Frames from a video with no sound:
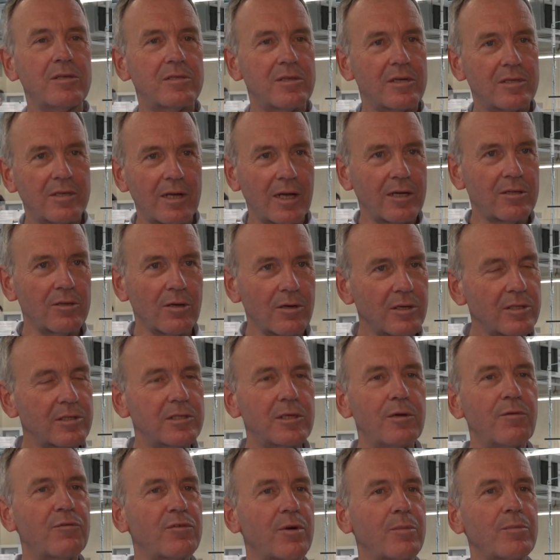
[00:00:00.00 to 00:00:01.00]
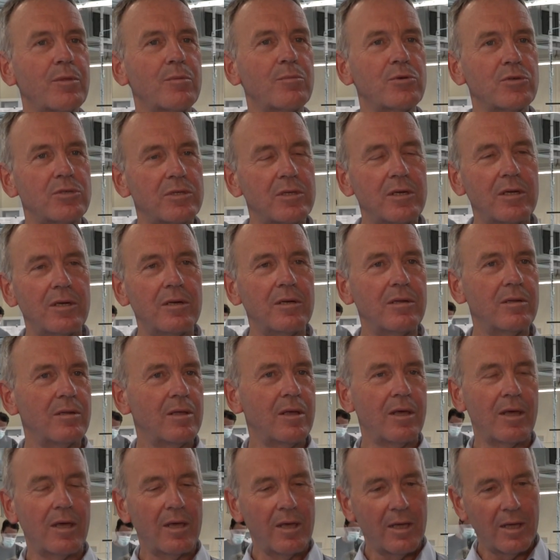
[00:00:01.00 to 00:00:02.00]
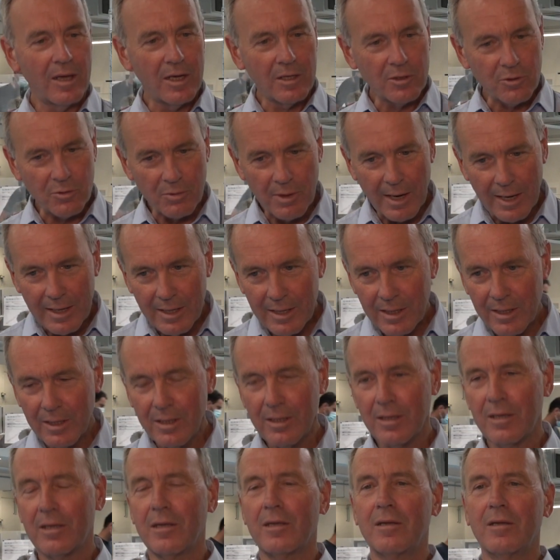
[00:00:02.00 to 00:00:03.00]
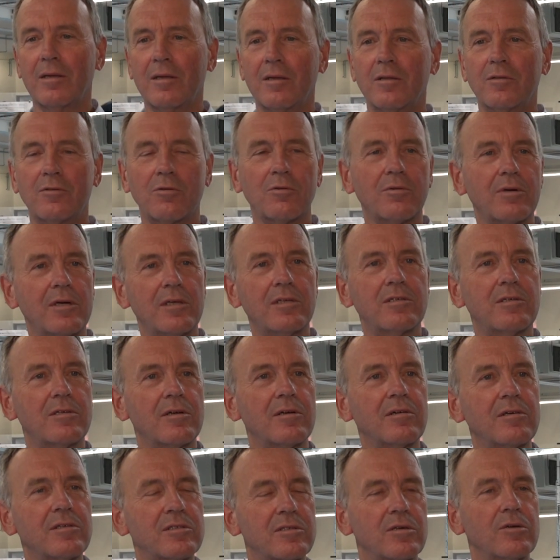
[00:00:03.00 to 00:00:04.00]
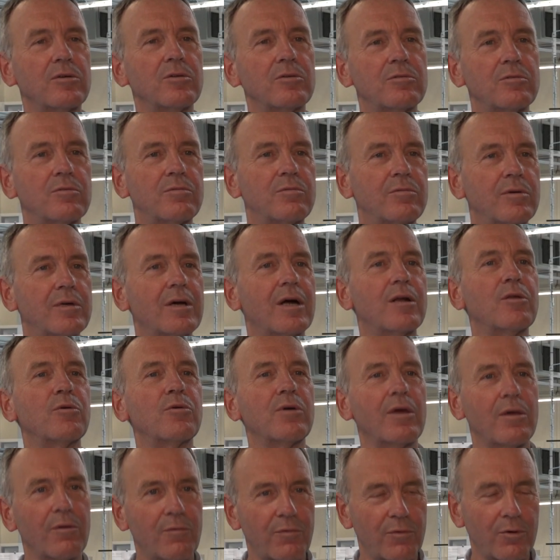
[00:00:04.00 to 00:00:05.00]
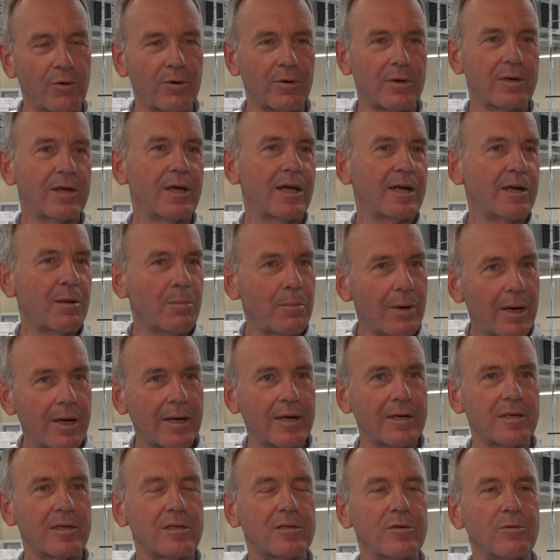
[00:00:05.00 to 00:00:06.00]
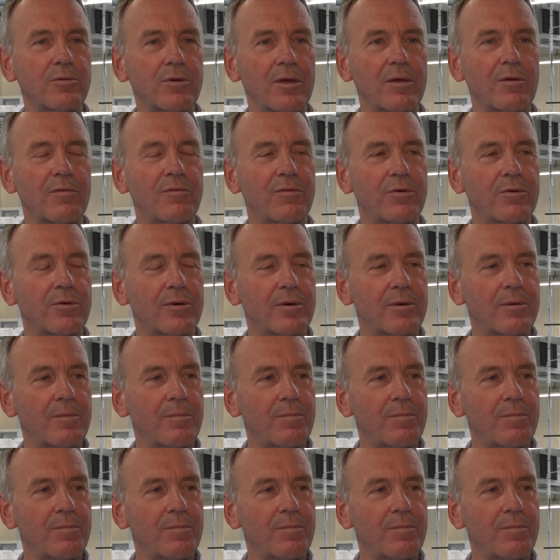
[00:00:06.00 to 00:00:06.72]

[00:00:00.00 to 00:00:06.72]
The technology from the machine is ready to reach the result we are looking for and the market is looking for.